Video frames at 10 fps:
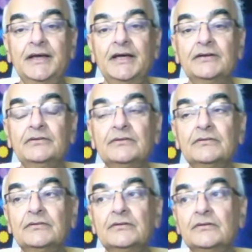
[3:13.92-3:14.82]

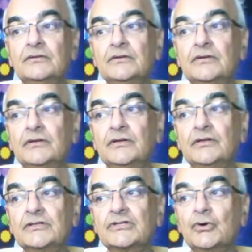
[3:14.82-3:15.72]
And
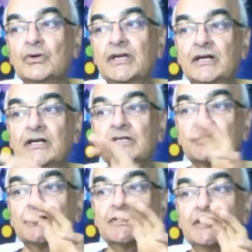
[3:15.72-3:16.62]
it's
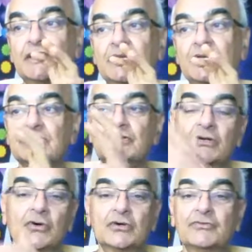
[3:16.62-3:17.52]
located in certain areas.
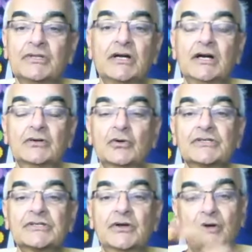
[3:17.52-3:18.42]
It's not all over the
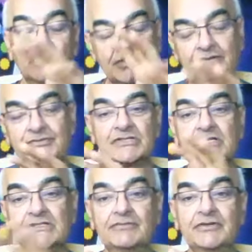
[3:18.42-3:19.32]
heart. Also
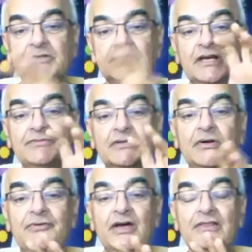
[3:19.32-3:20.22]
every cell's average, but it's
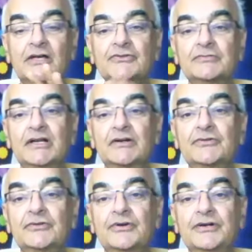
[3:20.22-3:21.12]
average about 5,000
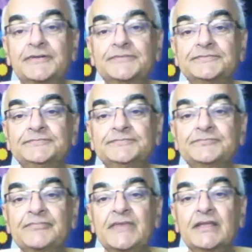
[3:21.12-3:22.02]
mitochondria.
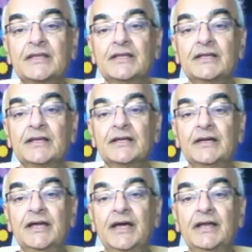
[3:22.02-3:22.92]

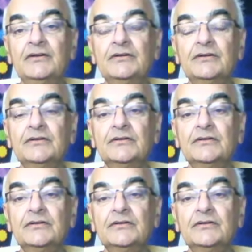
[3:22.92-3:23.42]
And